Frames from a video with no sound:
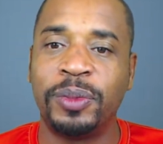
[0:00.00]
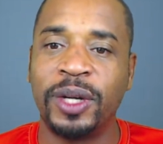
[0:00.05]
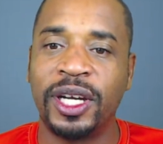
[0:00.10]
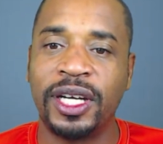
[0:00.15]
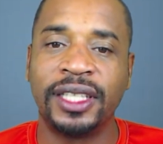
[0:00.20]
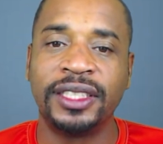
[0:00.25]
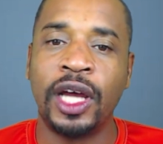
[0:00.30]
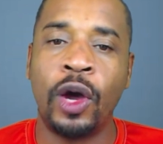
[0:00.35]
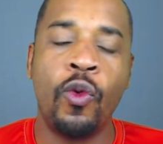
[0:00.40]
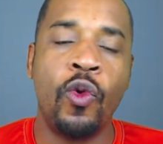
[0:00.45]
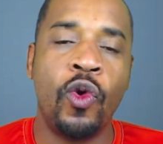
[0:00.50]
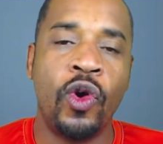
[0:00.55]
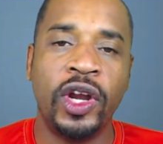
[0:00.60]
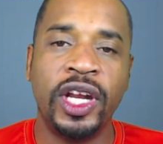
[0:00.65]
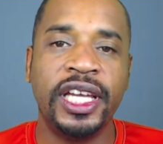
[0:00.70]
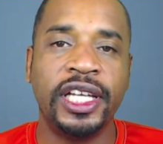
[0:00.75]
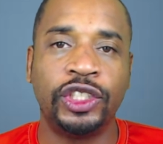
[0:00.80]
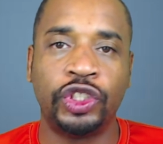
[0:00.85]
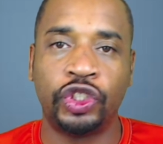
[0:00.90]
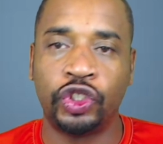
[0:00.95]
because I want to
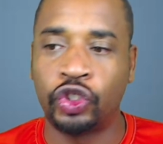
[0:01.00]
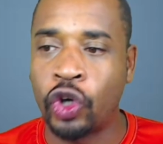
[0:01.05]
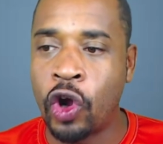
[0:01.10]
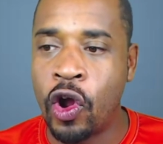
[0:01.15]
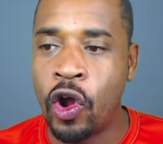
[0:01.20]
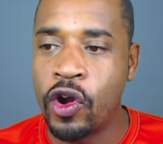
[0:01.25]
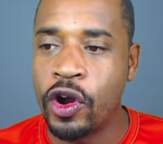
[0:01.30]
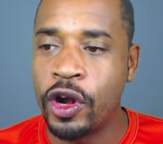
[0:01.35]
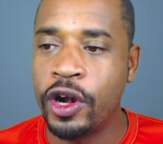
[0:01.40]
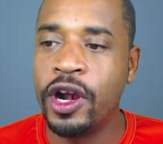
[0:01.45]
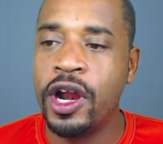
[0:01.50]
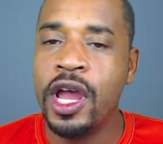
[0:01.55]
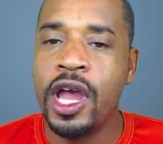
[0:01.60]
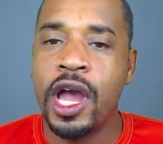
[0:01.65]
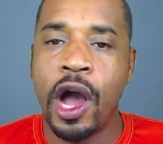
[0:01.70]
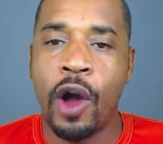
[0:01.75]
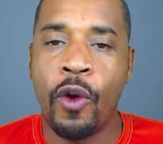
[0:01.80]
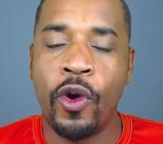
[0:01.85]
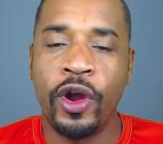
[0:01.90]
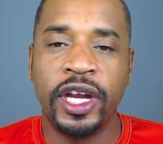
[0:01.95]
get stronger,
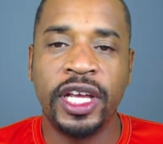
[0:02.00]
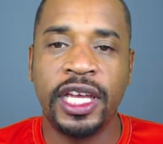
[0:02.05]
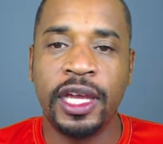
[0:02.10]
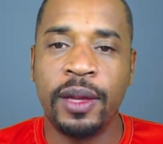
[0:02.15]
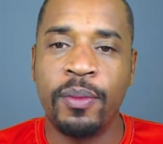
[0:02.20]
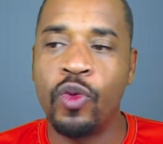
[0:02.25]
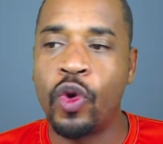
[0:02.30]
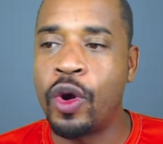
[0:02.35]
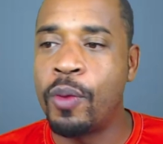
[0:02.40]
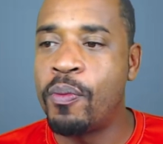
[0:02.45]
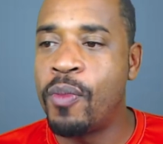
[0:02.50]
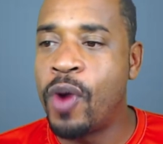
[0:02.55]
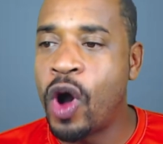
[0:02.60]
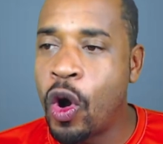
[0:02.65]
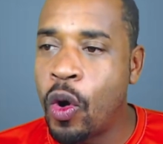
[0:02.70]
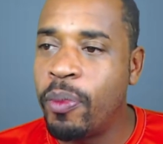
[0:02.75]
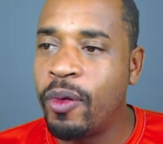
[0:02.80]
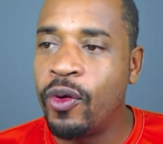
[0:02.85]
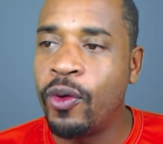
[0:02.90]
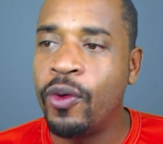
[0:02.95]
I want to get more
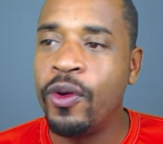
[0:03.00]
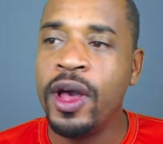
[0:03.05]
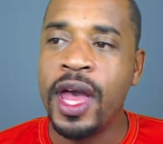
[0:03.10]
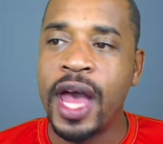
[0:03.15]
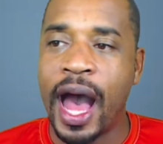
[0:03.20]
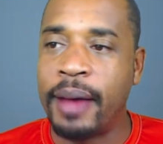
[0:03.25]
mobile.